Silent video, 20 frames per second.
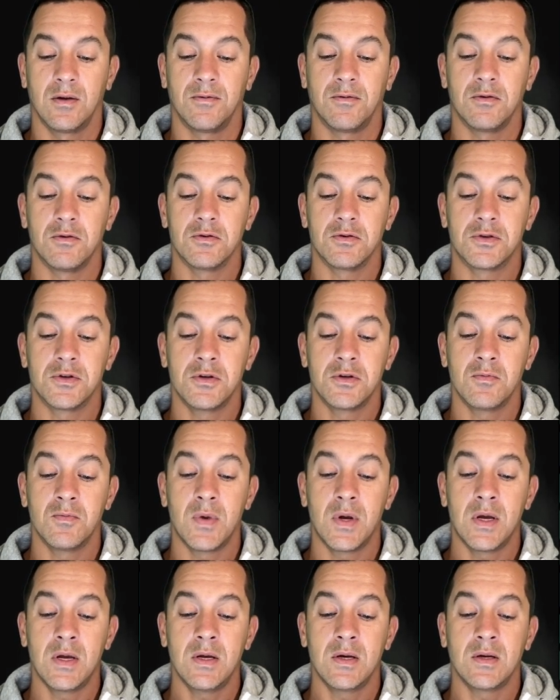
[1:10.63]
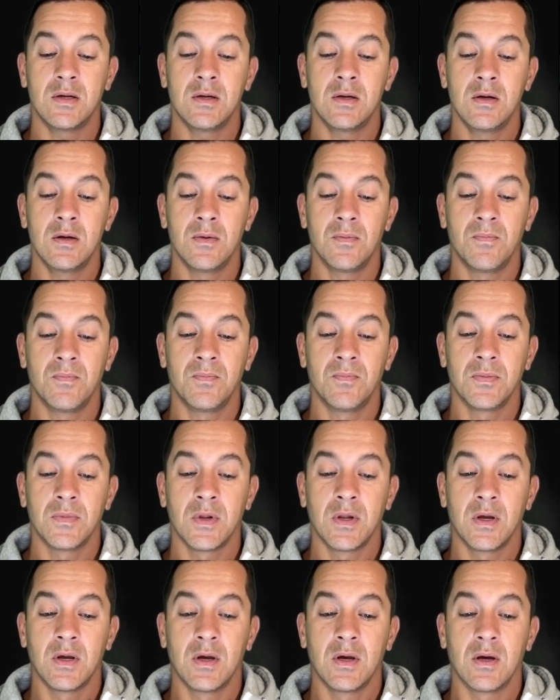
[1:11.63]
you zoom in,
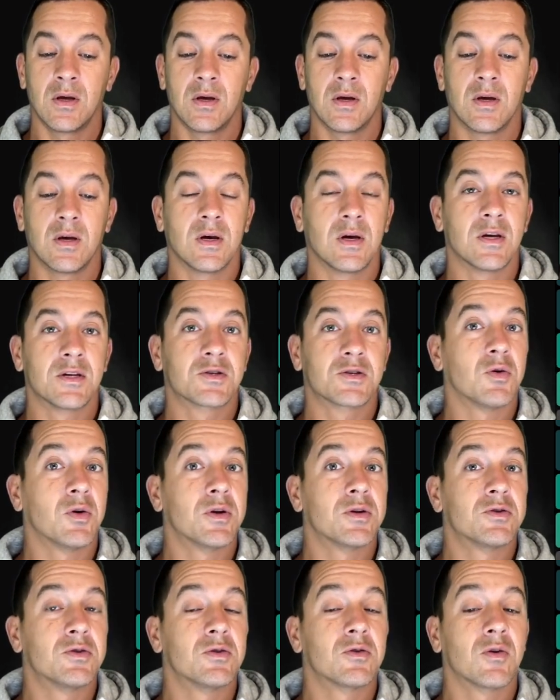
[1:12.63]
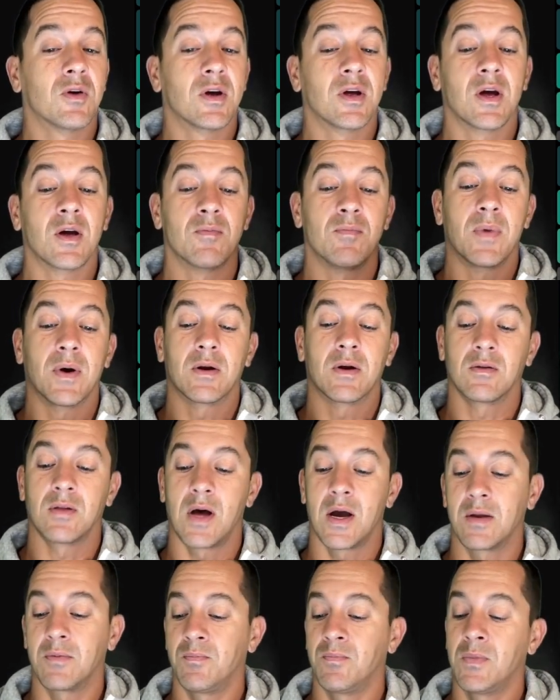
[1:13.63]
it's going to create a better
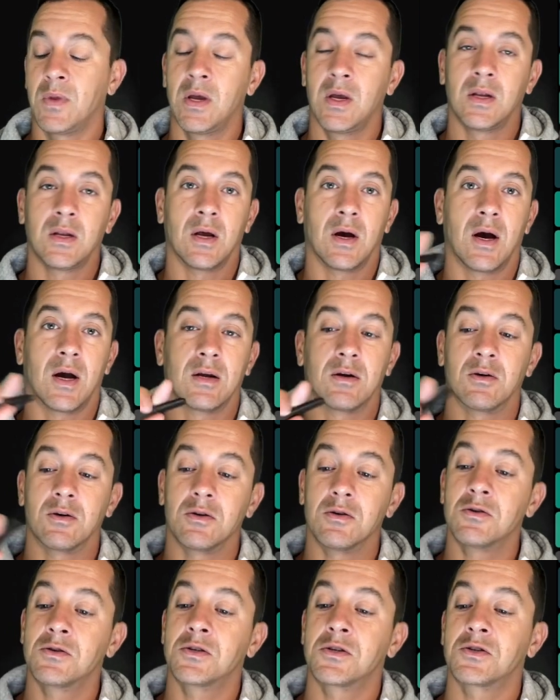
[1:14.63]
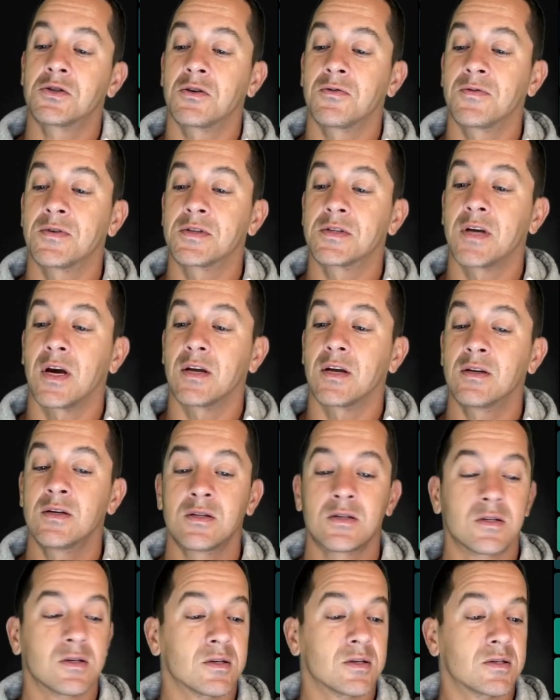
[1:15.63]
line. Now I don't use the surface
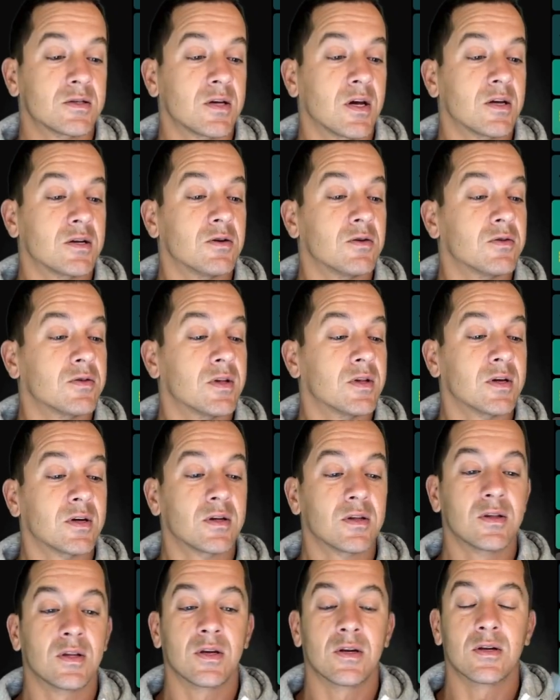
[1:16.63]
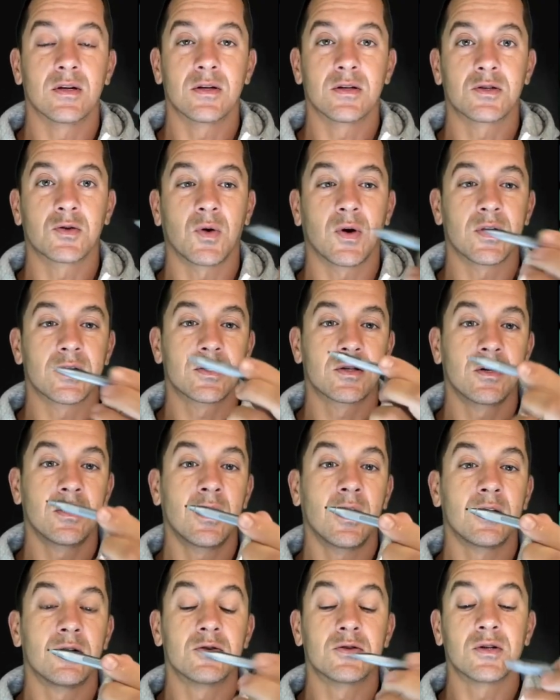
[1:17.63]
stylus because I don't think that it is quite as
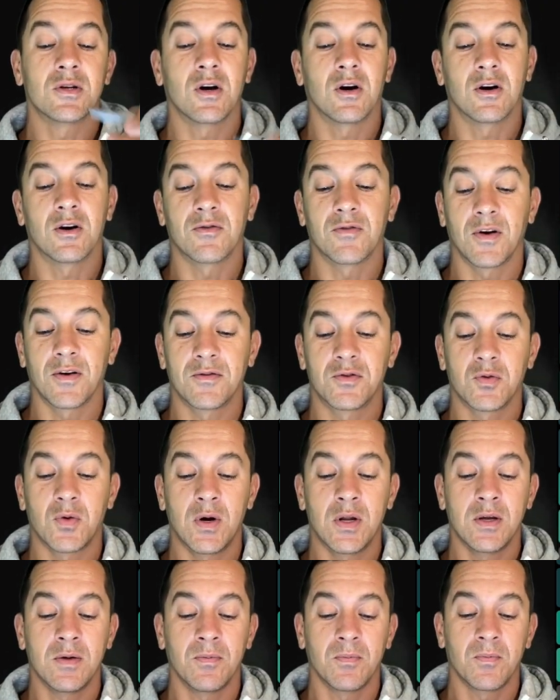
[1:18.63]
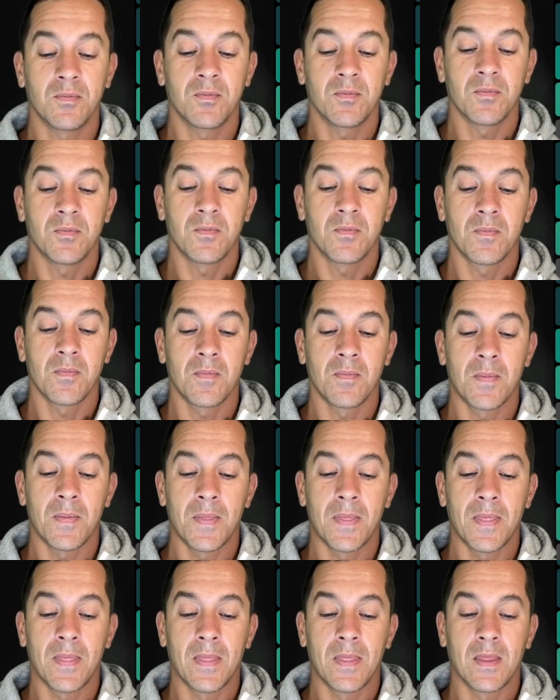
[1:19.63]
good. I use the R520.
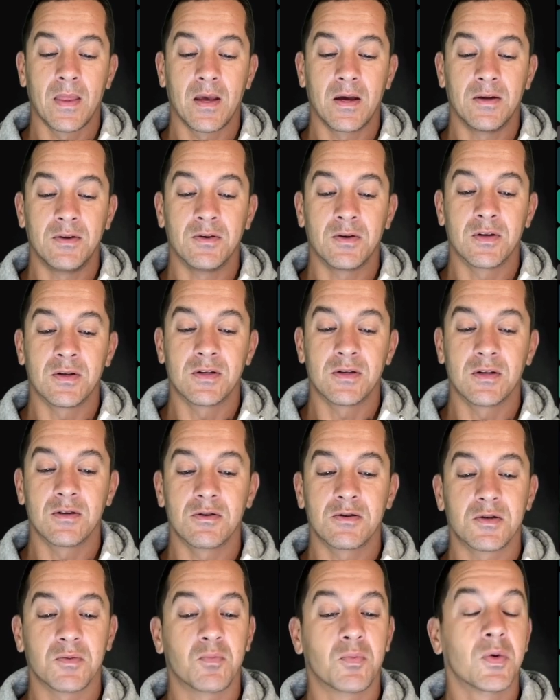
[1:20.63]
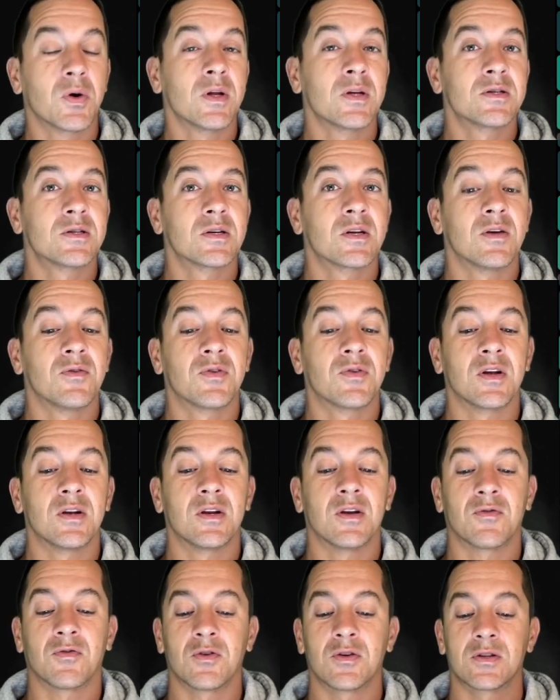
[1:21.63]
And you can see there's a pretty significant
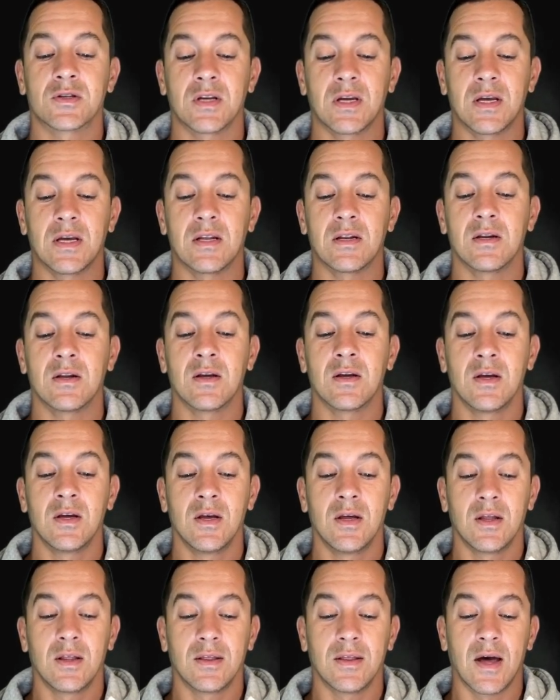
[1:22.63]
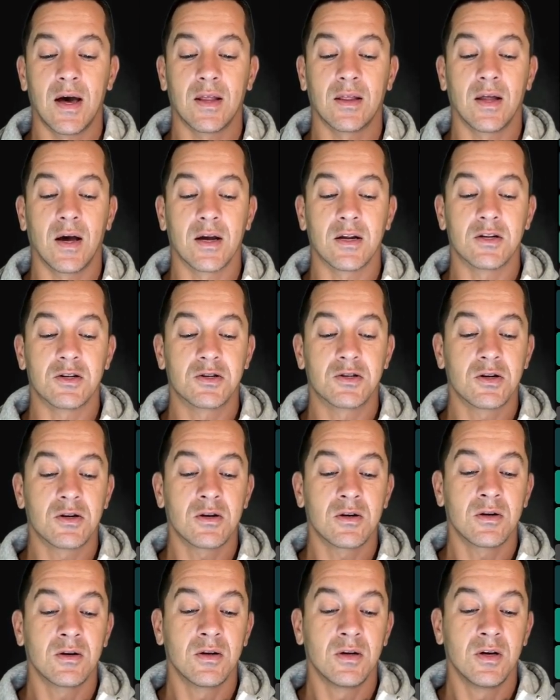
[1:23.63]
difference in that line
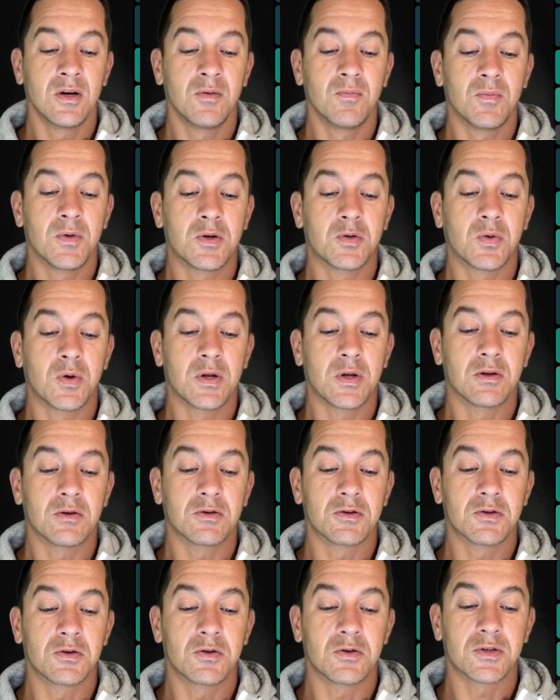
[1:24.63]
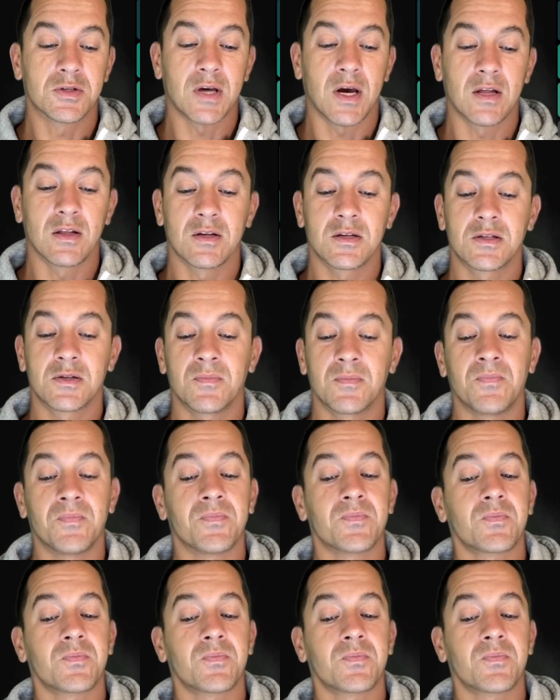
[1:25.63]
jitter between those two stylus.